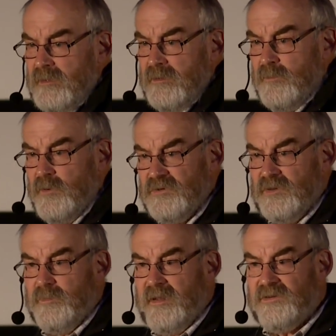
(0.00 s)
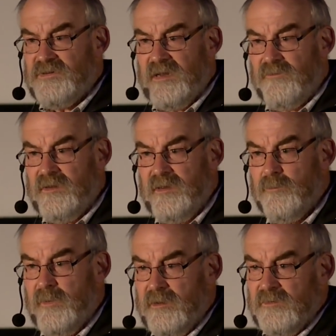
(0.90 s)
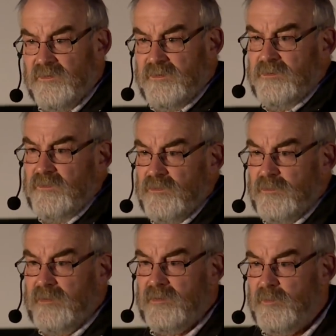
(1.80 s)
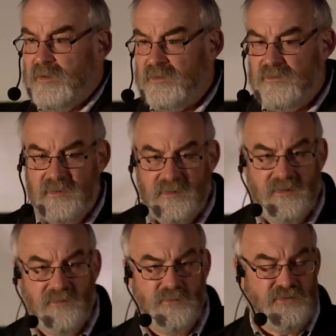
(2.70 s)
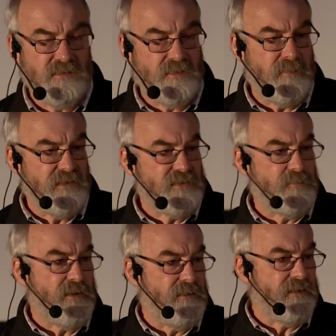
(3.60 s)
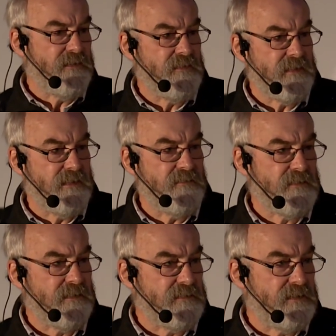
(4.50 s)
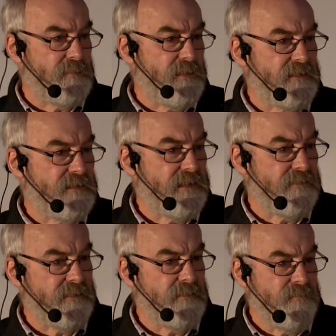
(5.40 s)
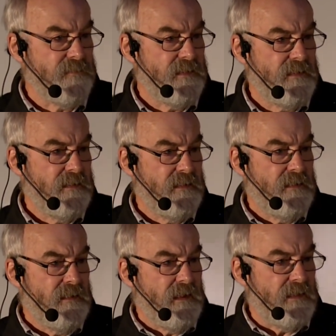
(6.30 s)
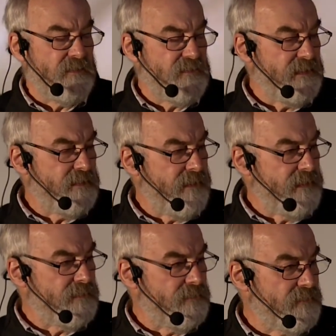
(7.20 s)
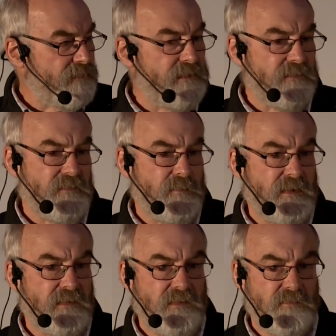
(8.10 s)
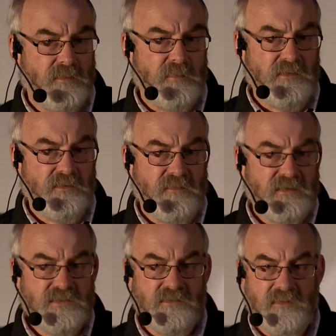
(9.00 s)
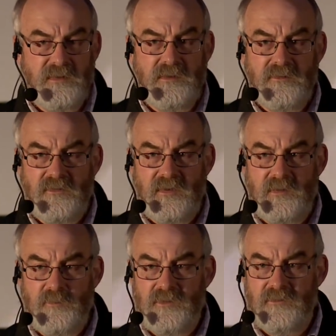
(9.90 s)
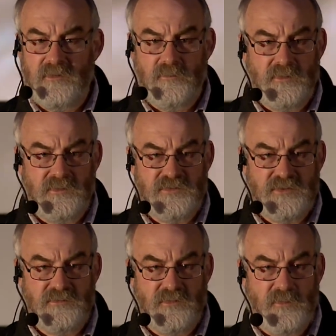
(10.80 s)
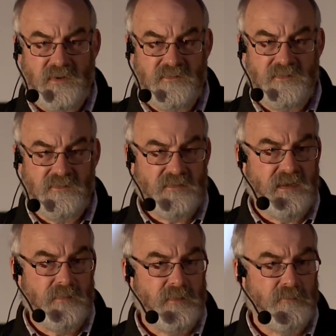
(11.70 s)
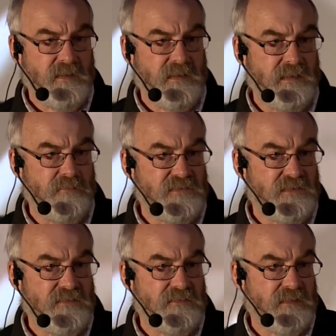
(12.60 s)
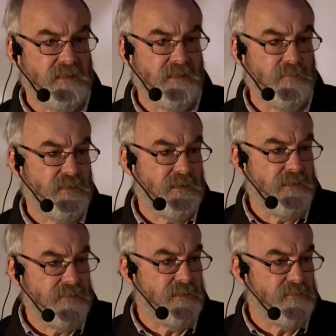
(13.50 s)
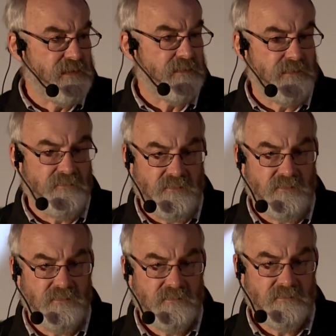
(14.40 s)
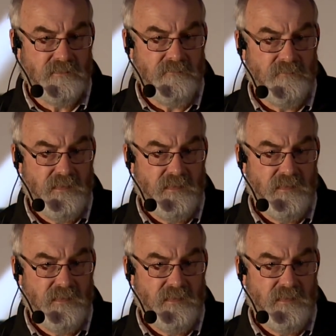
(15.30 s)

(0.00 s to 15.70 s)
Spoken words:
The project plan should have clear milestones throughout the party against which you can measure progress against ideal party outcome. And the senior adult starts the party with a motivational videotape. You don't want the children wasting time in play which isn't aligned with the learning objectives. Yeah?